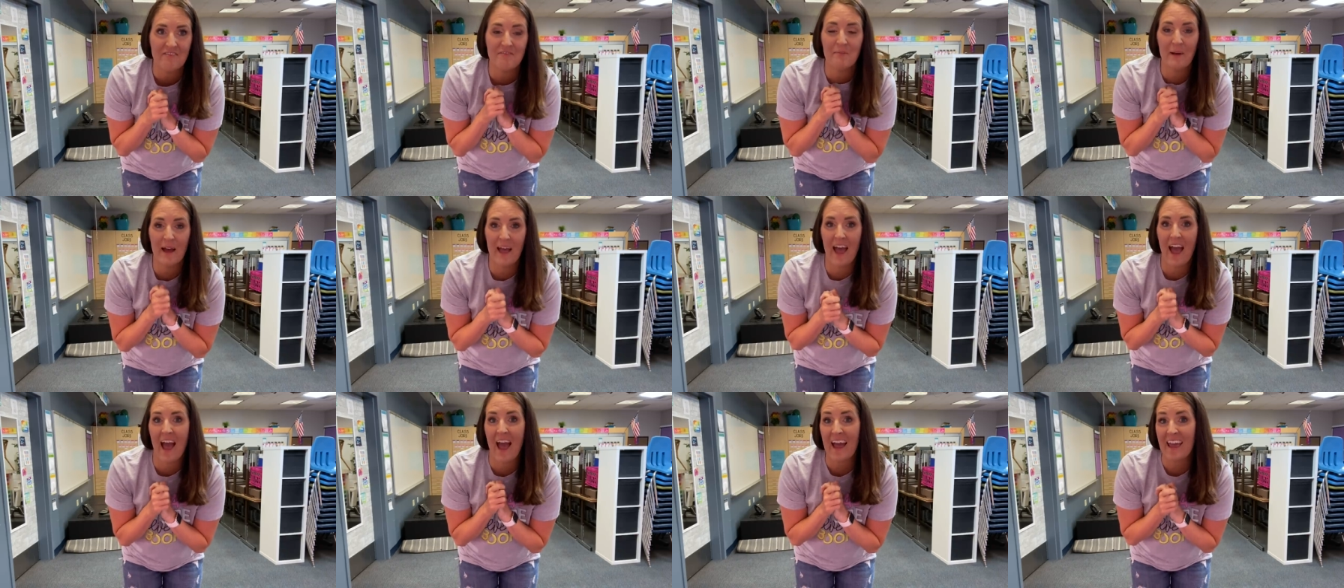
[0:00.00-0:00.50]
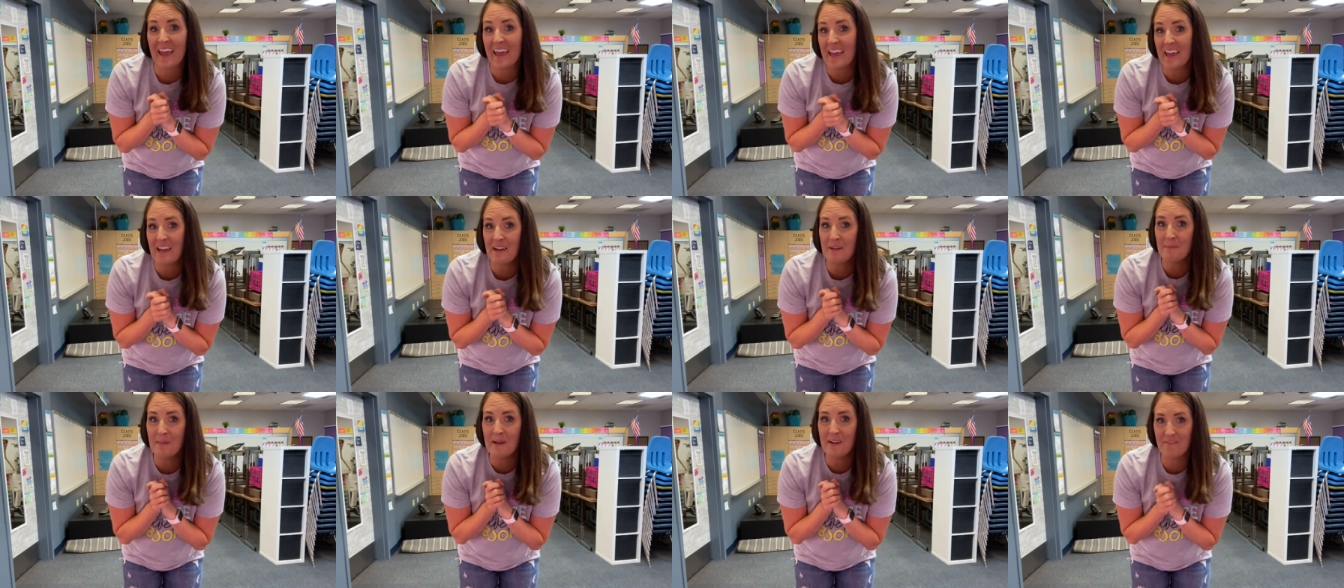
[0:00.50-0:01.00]
But I
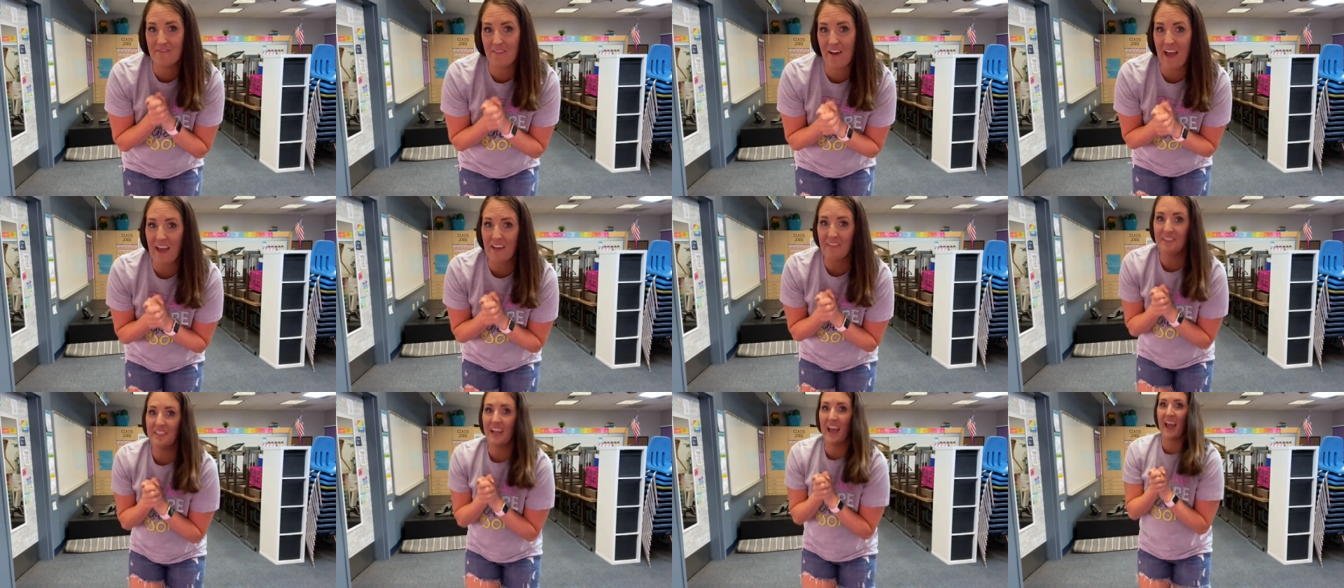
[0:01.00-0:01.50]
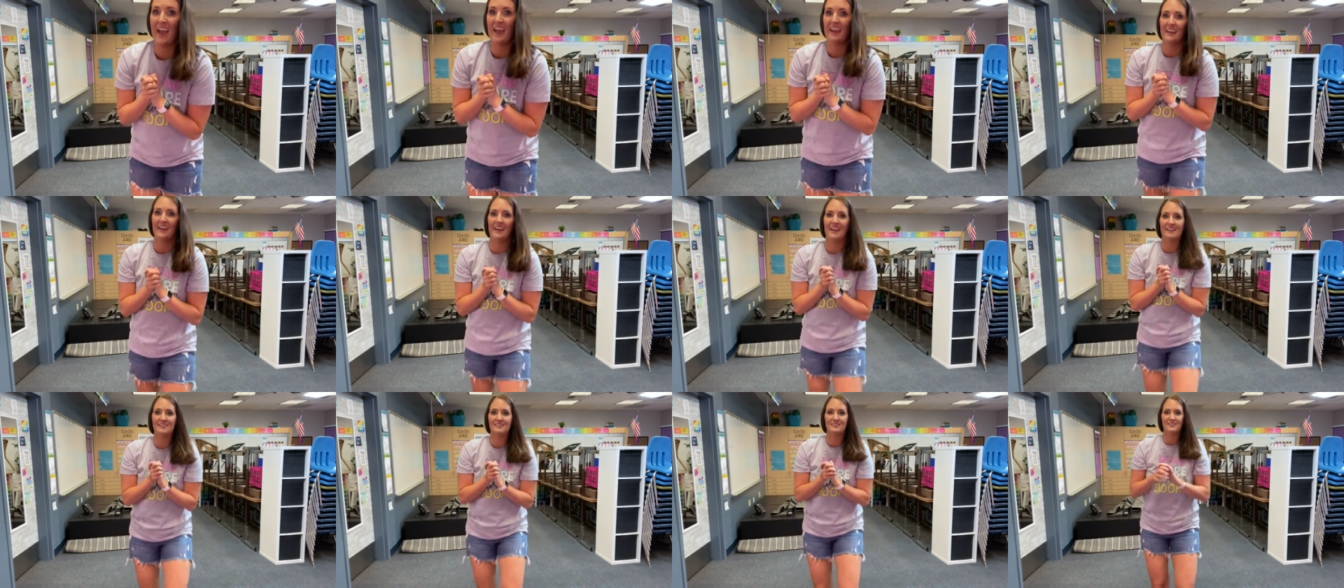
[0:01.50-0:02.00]
am 5'10",
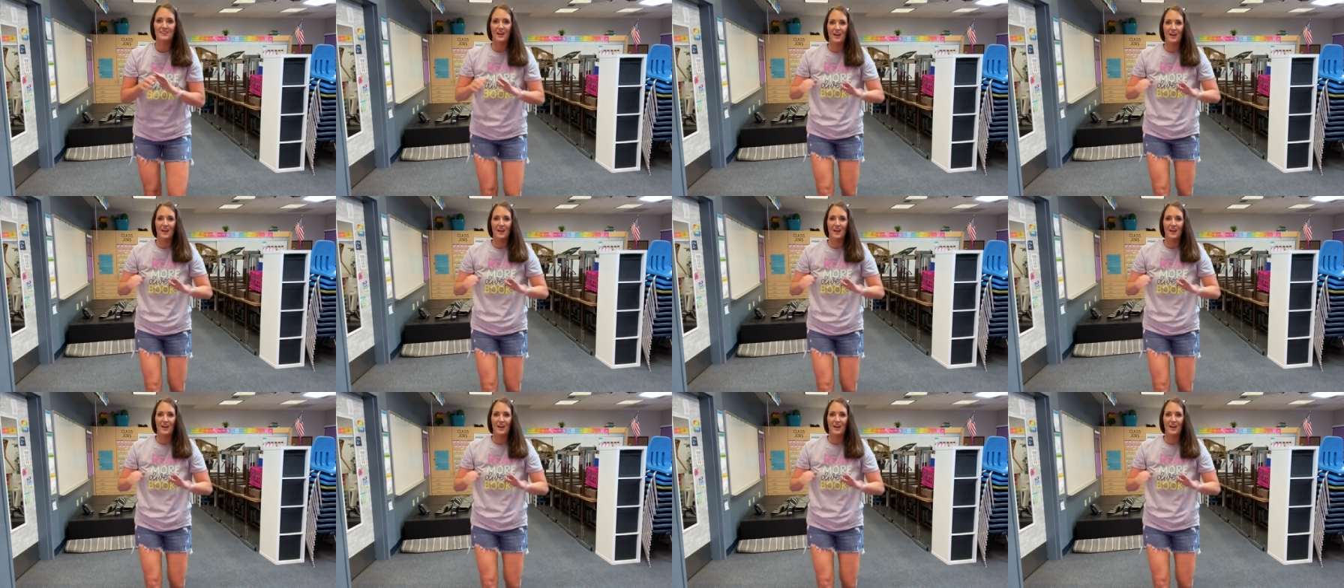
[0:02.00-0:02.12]
and so